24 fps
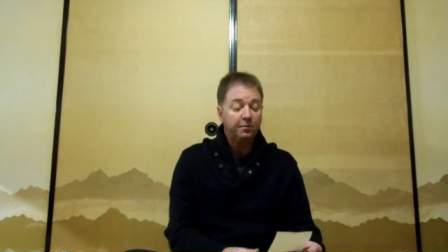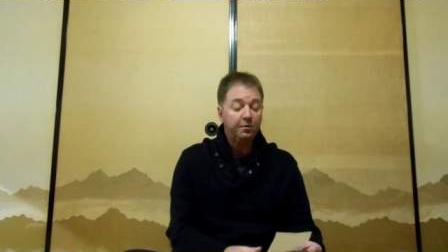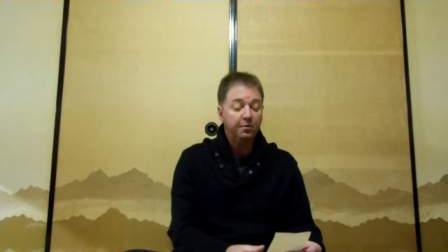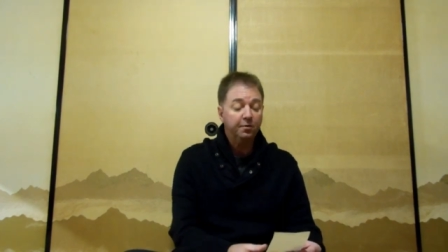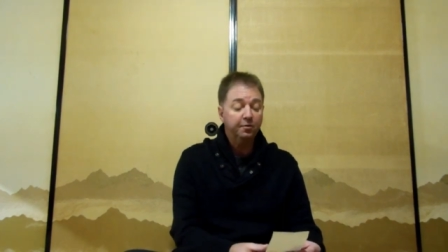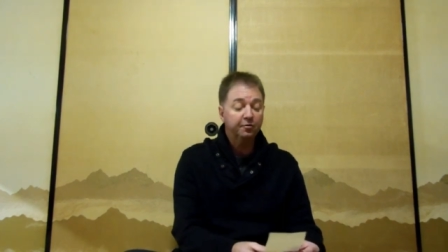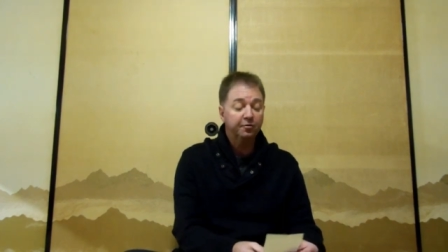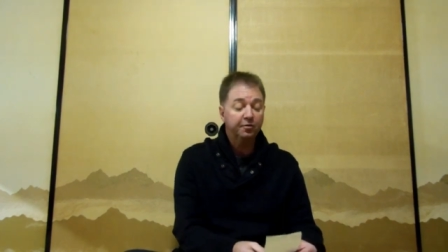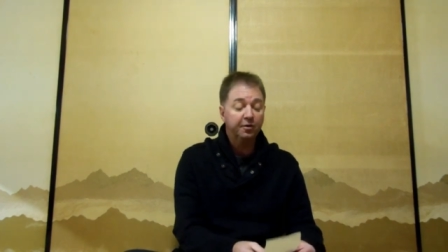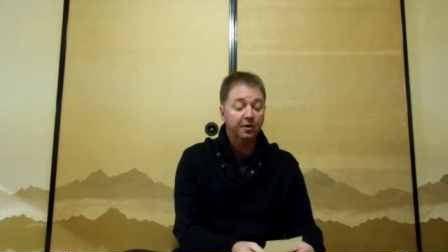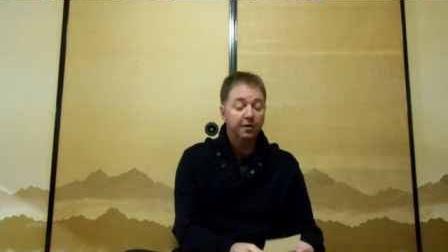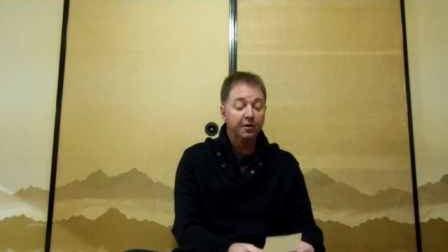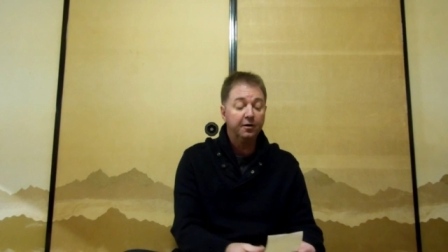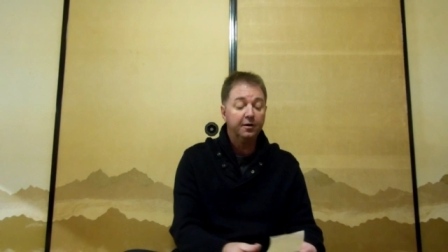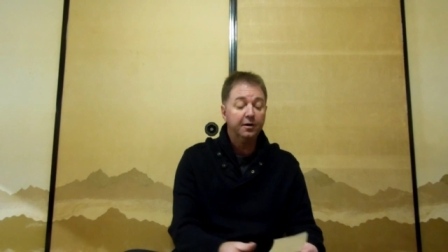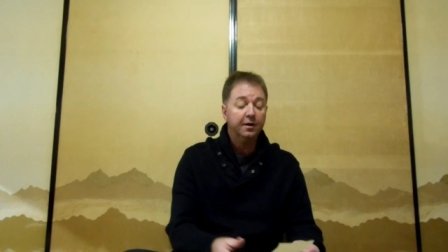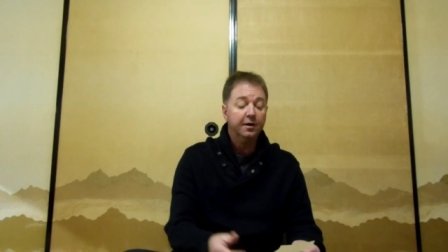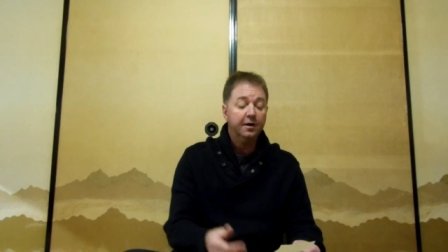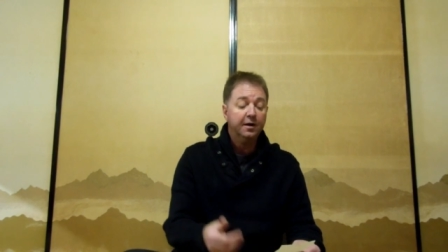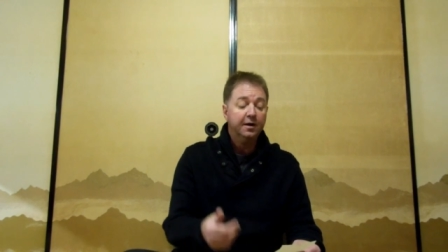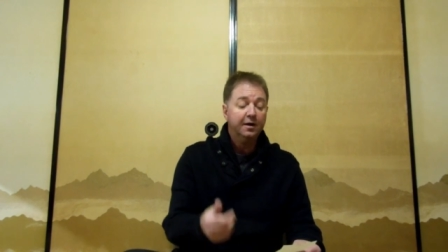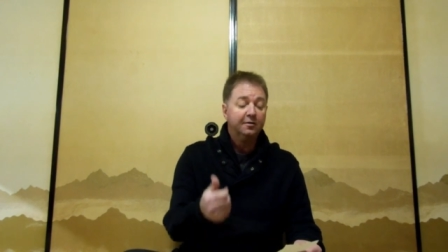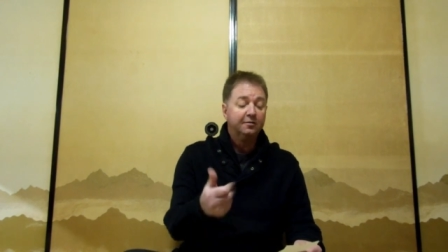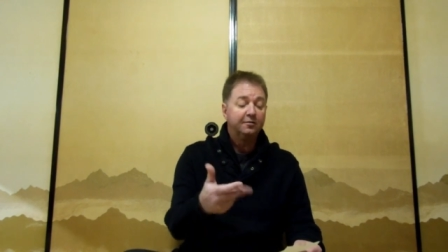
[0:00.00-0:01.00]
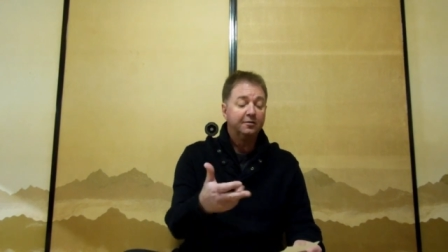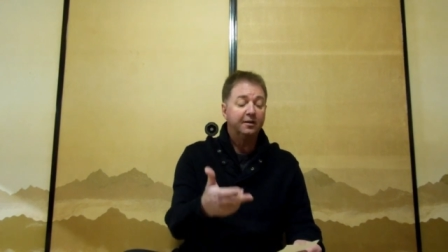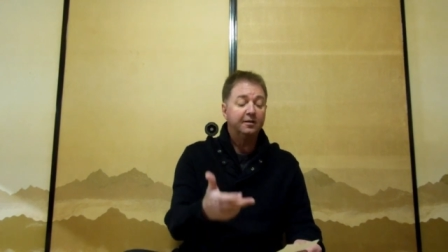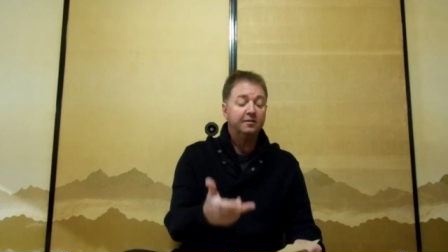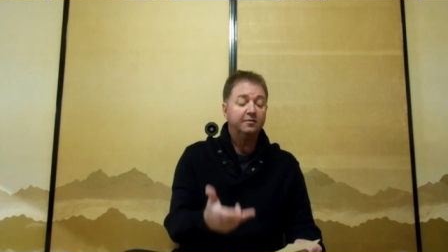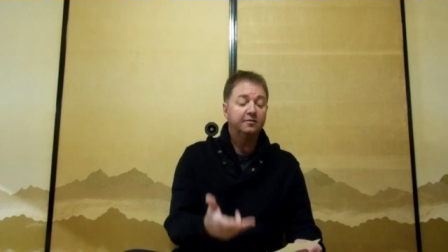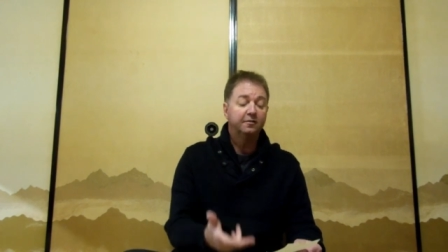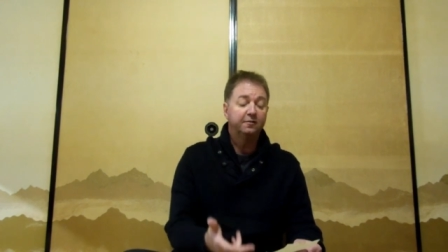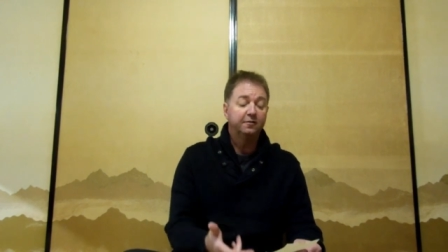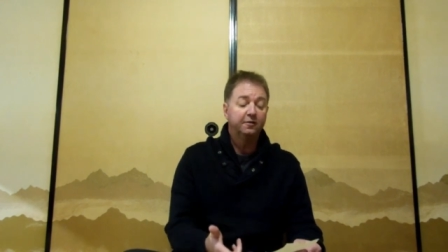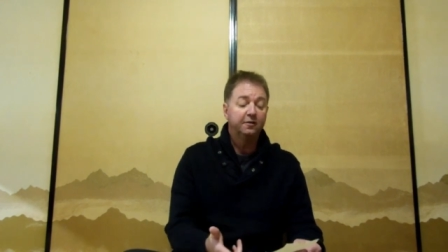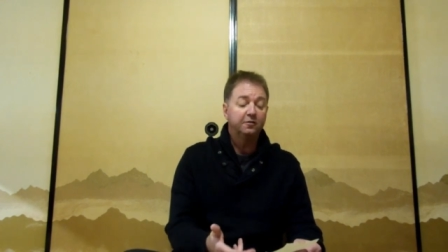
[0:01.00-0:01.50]
So, so there's
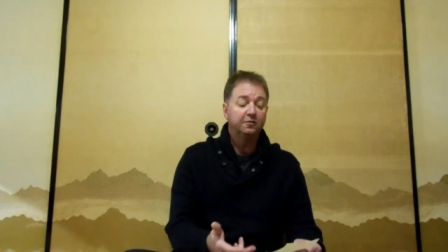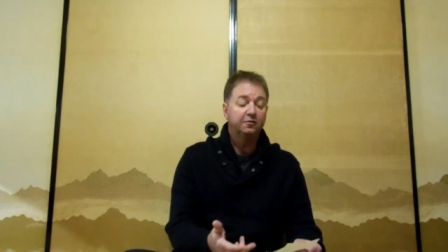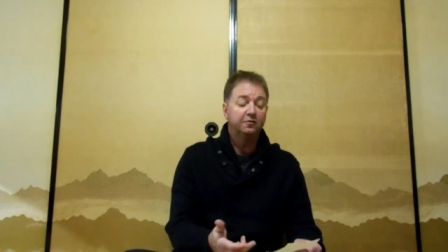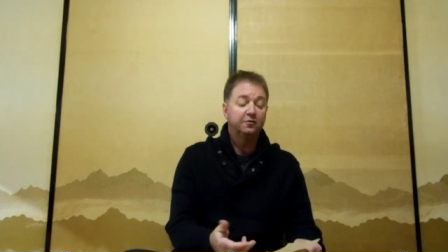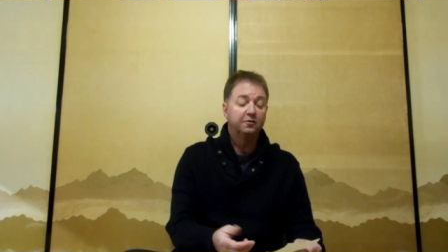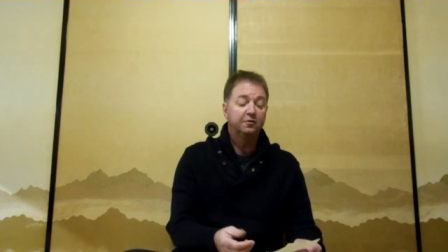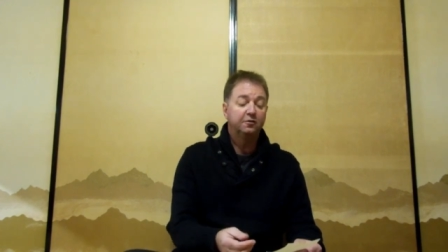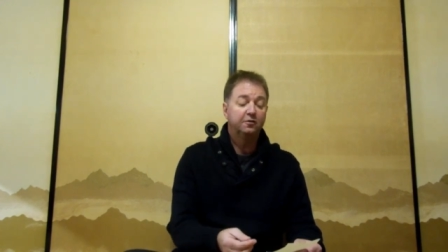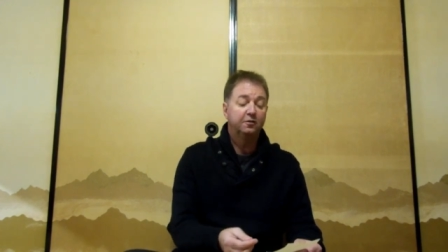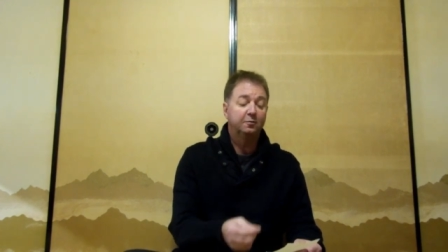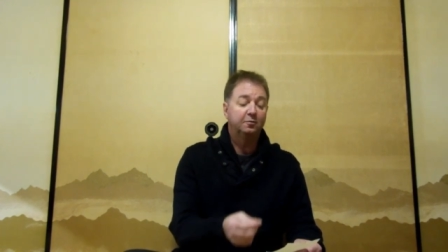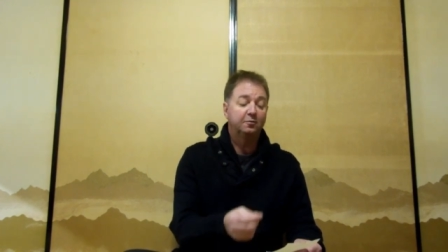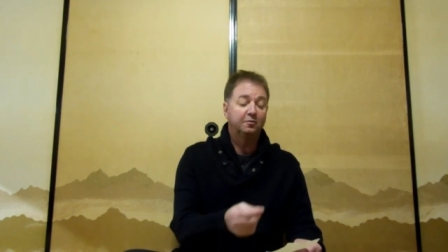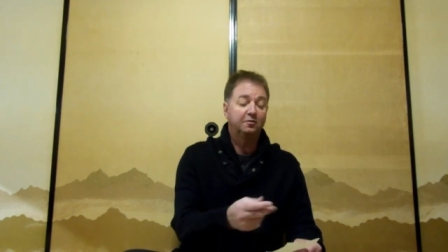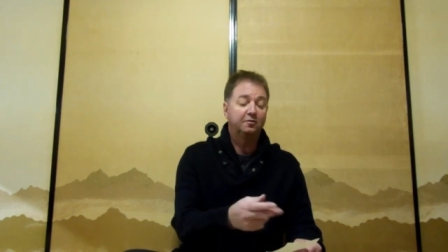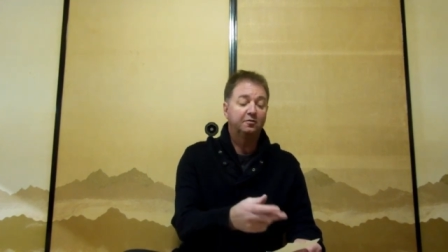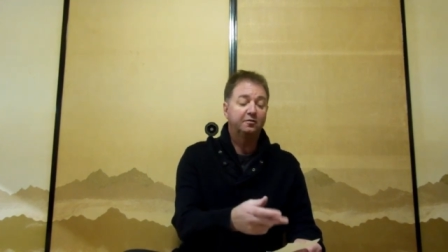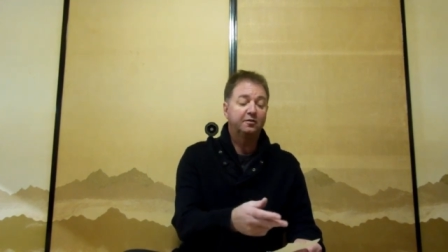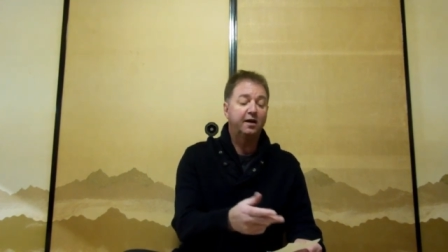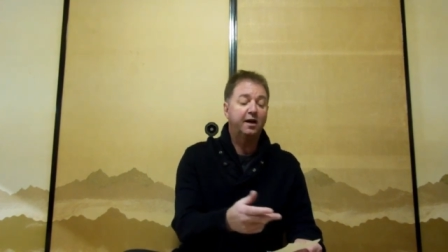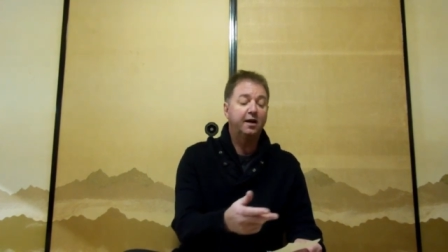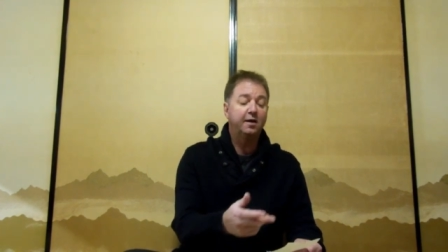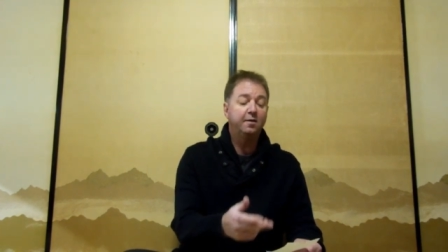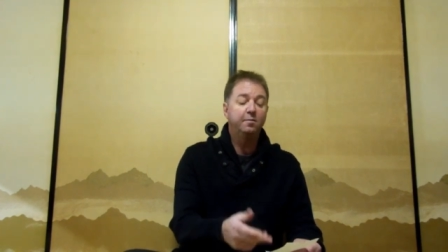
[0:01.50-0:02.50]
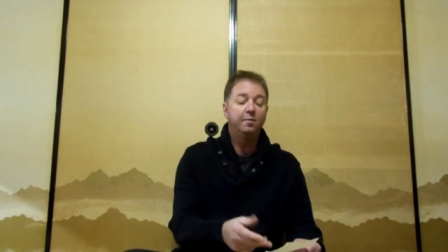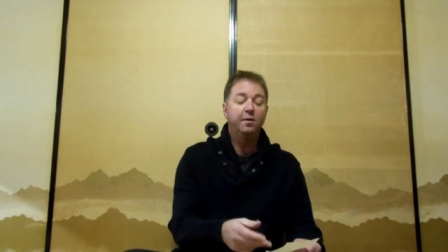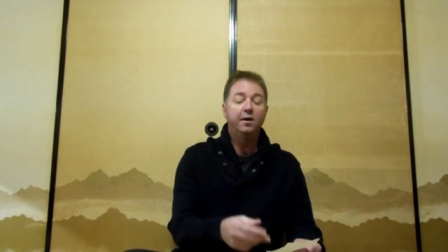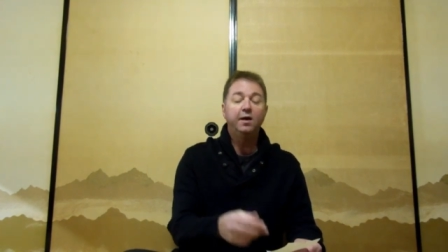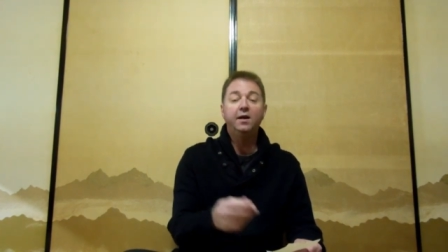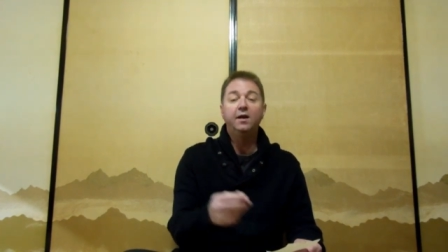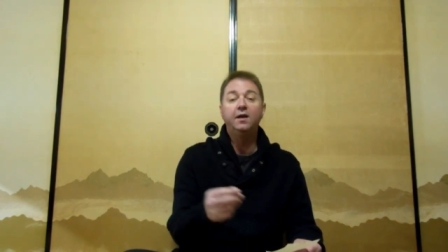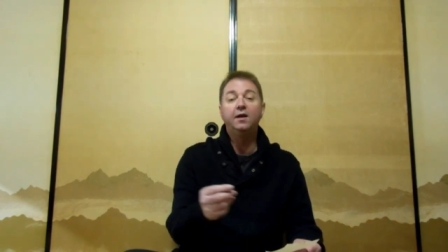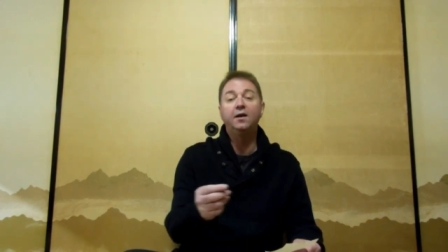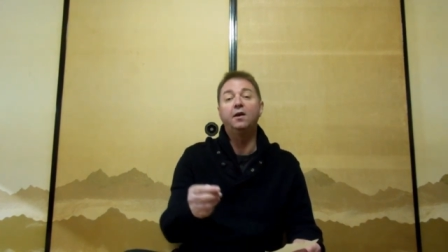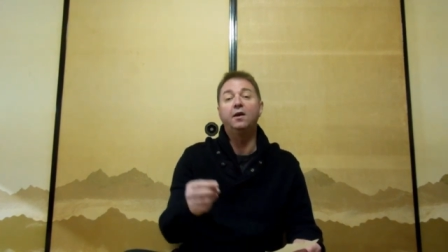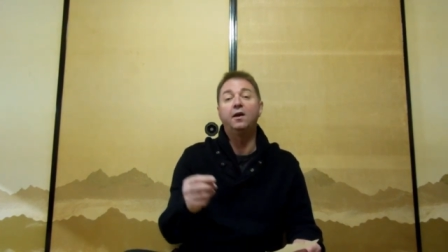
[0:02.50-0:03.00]
the first two groups, the same
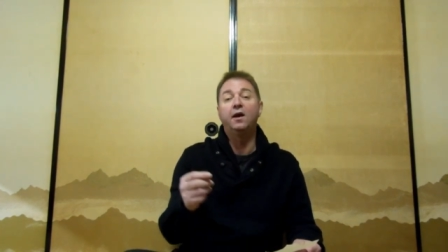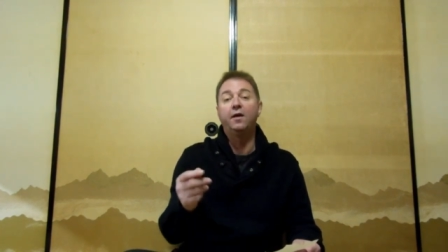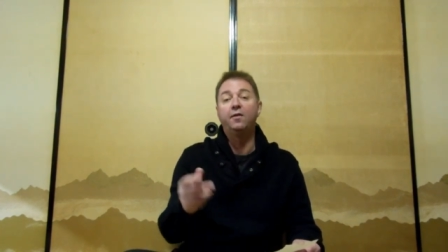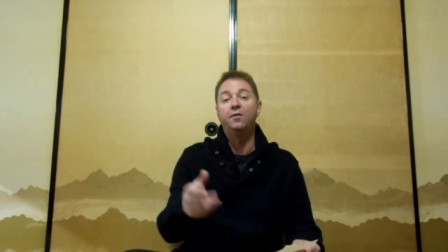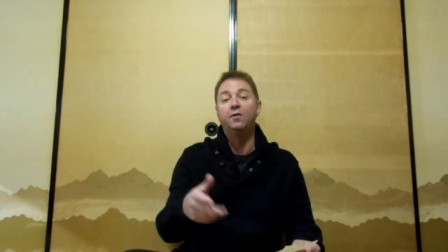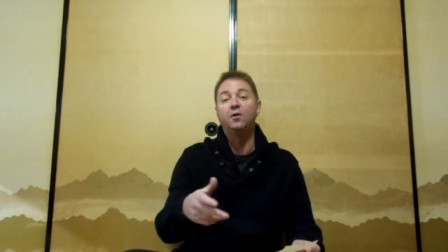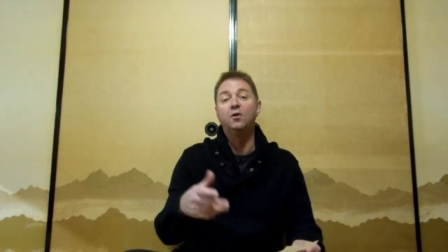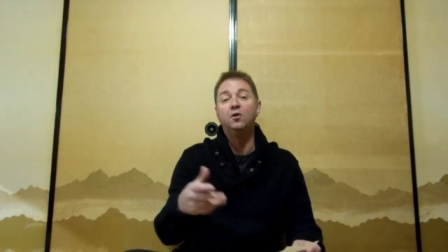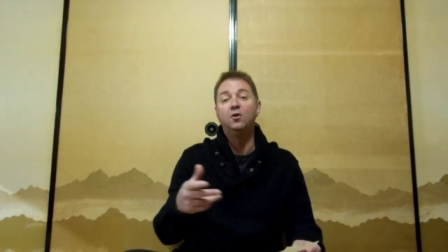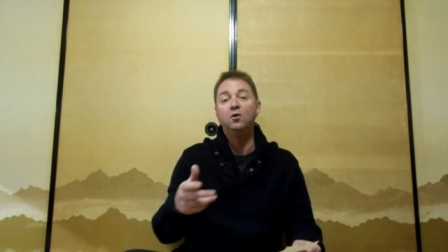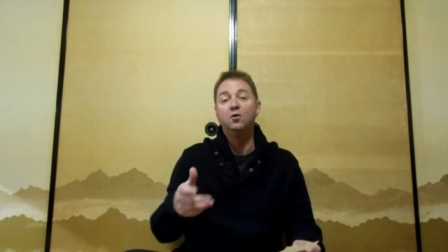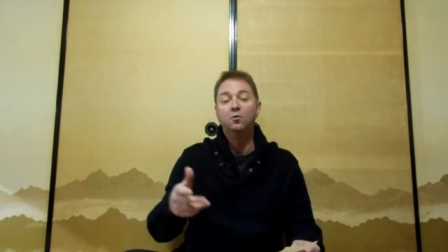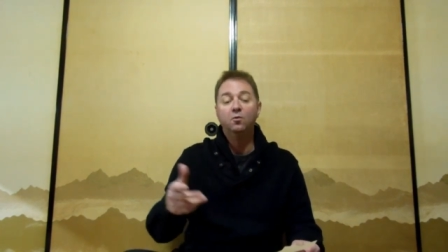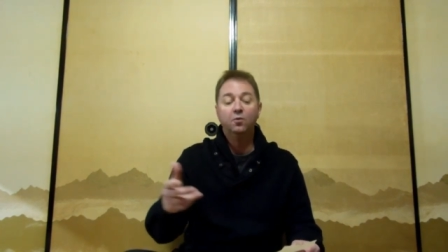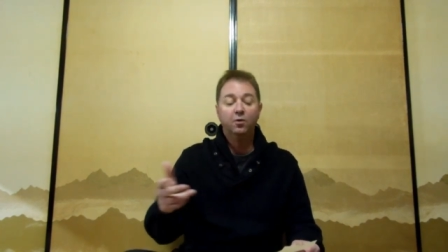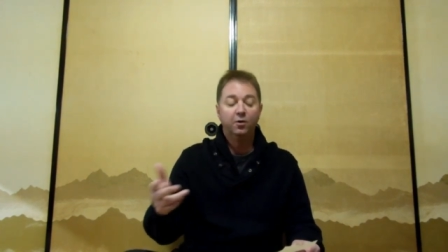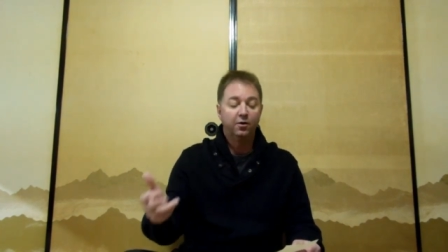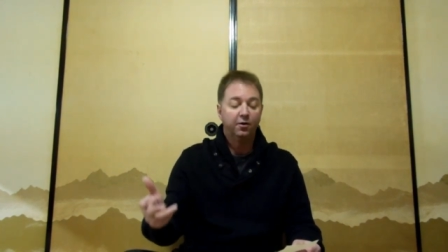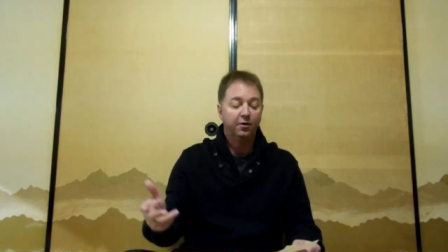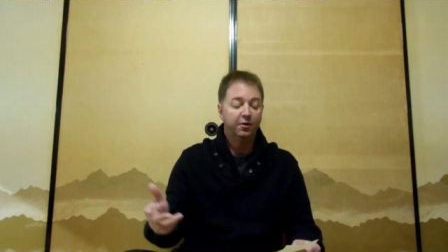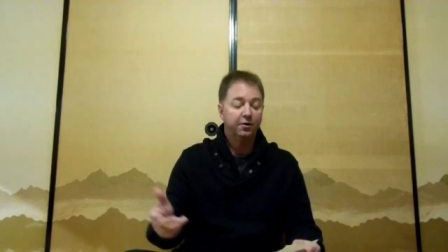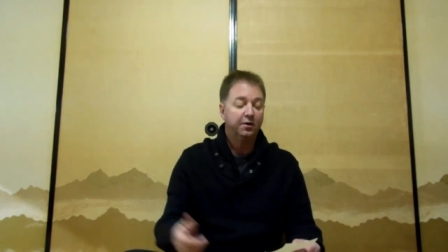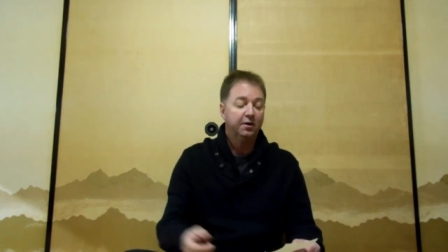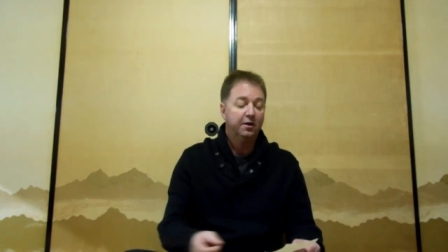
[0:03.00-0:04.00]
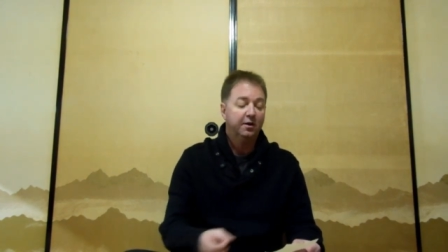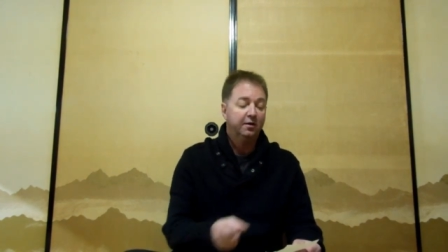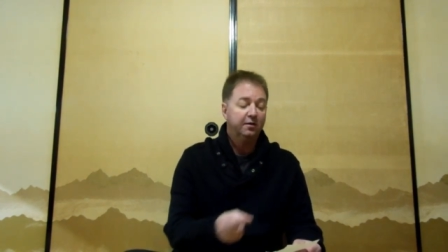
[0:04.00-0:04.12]
meaning and the new word,